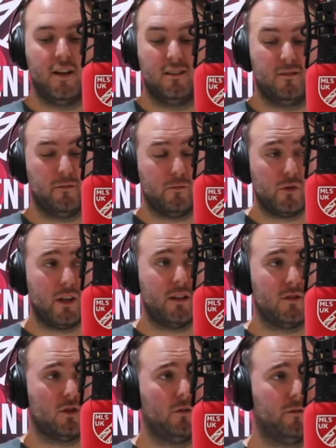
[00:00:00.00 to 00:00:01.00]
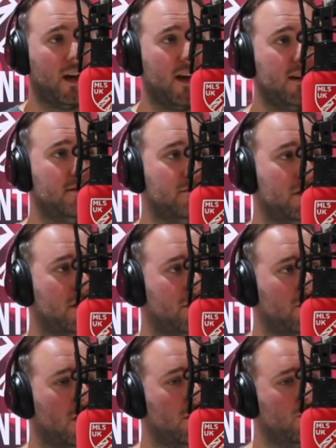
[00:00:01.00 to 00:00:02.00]
3 tough games, and
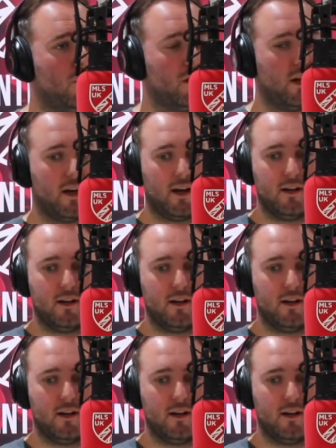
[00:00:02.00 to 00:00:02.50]
they've gone and won it.